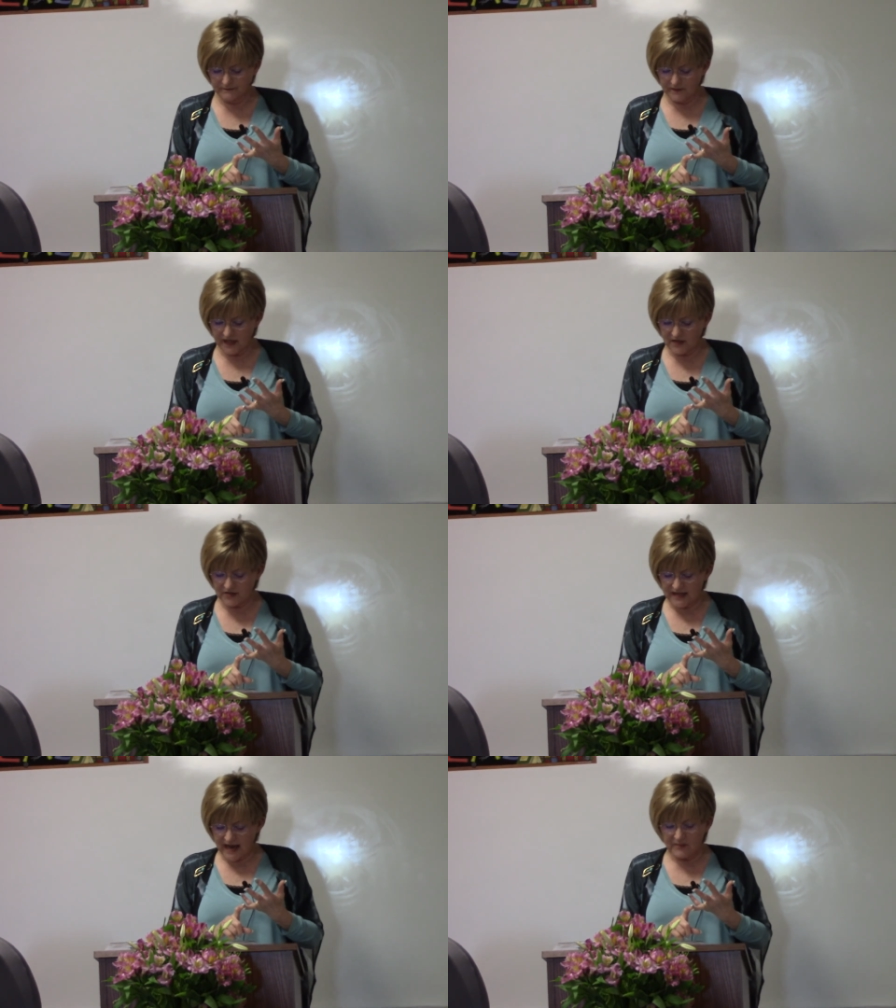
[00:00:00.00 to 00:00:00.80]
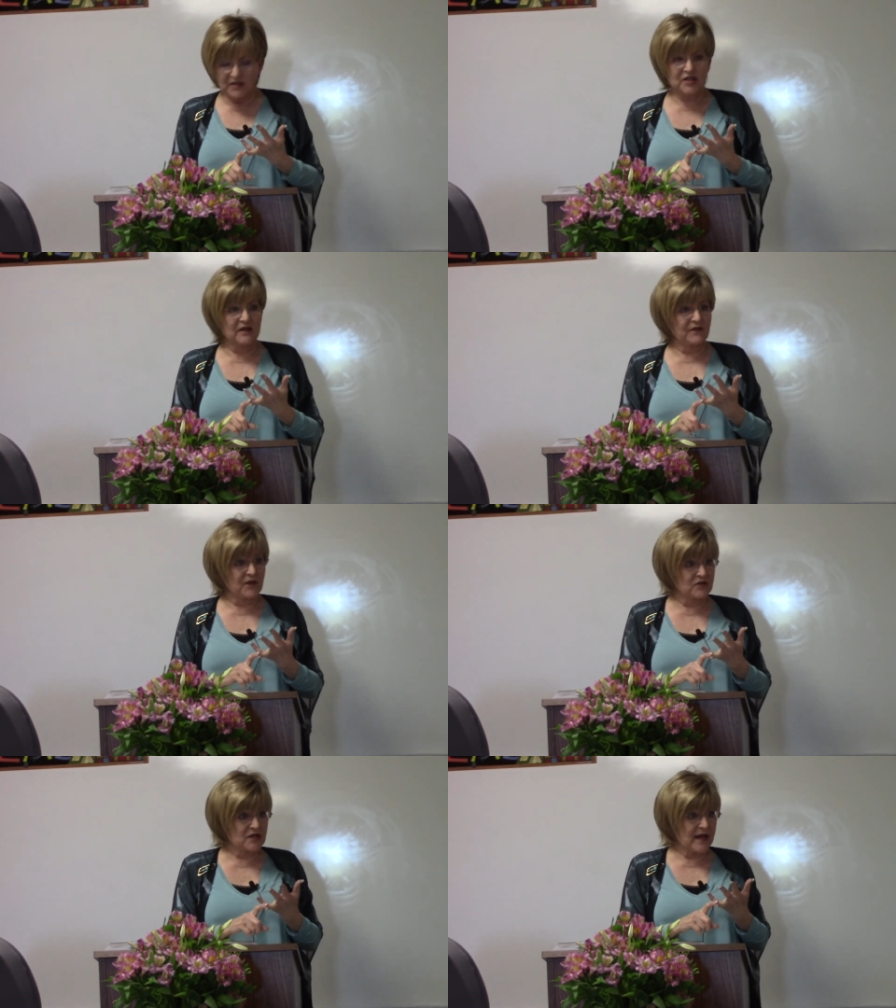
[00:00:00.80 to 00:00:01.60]
can you see how much
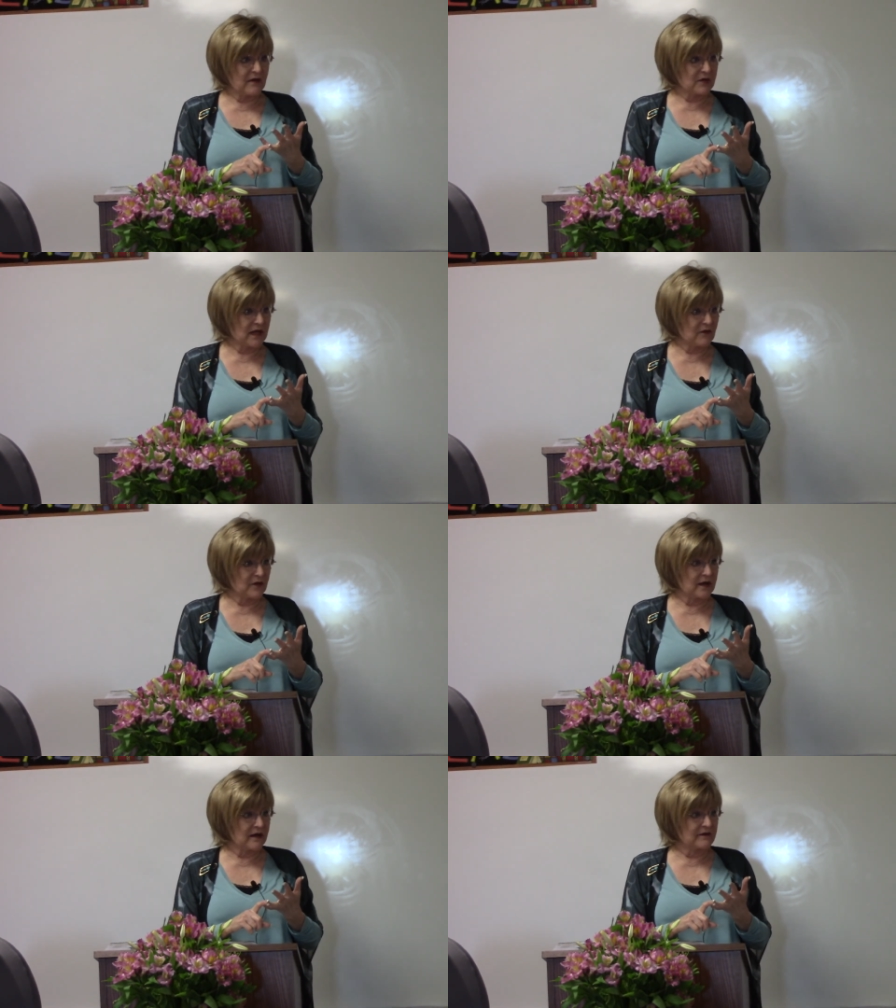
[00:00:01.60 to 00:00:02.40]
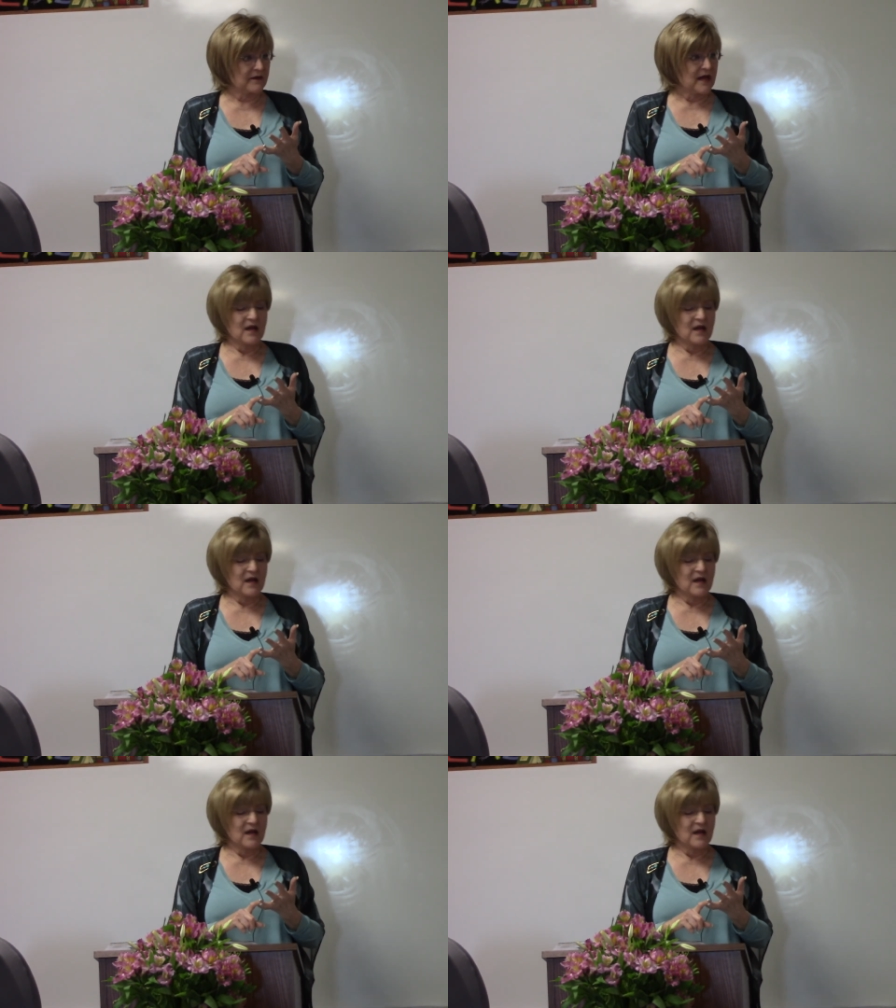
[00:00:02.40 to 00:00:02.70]
confusion that would get rid of?